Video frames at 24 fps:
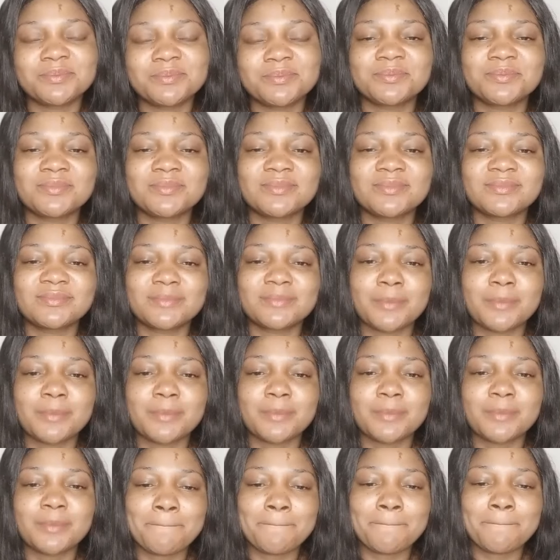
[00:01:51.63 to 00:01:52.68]

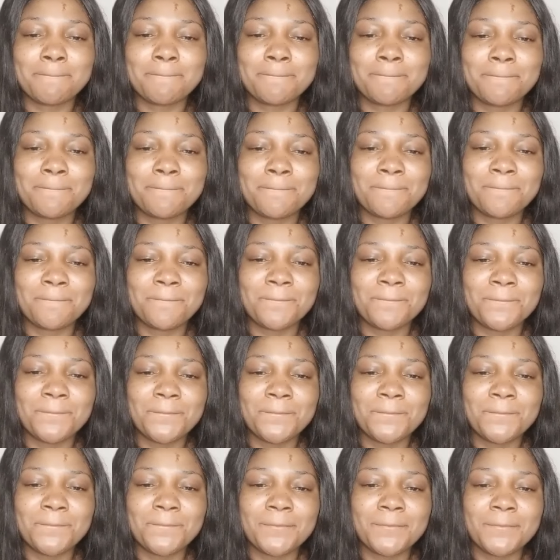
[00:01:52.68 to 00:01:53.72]

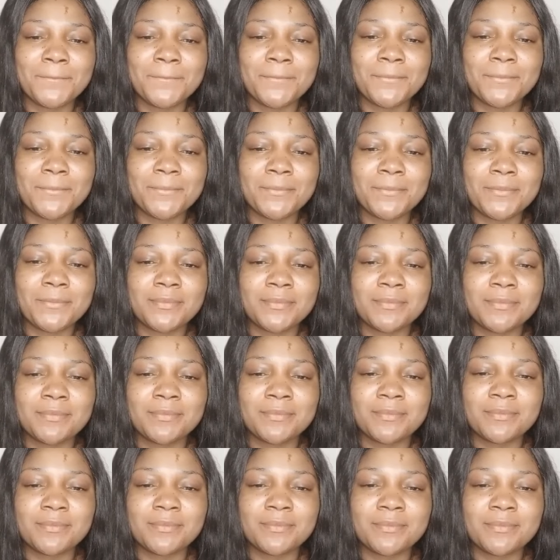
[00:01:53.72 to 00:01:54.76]

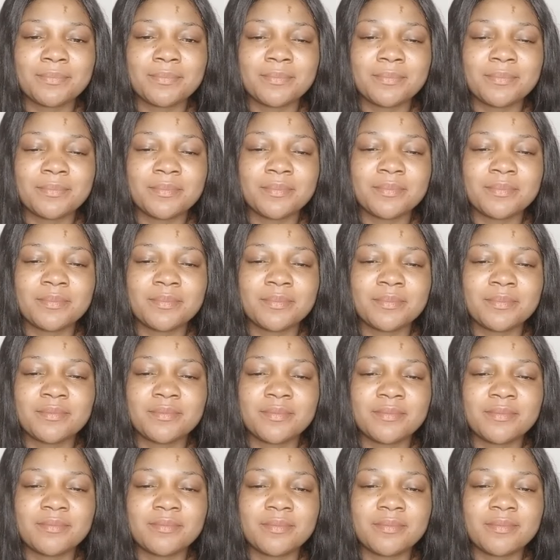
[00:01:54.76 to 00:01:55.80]

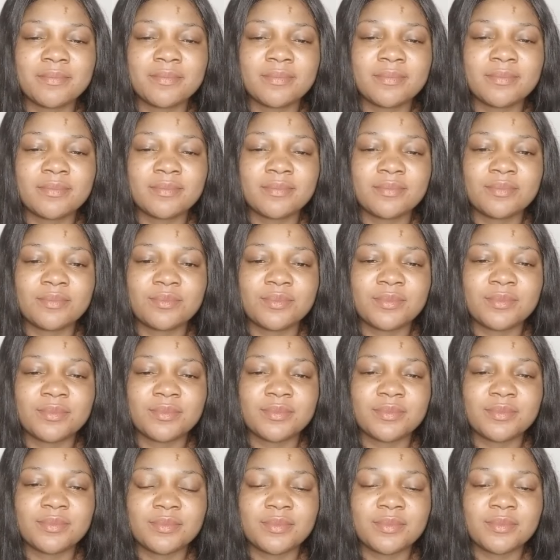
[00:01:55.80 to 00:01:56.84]
No one is speaking in this clip.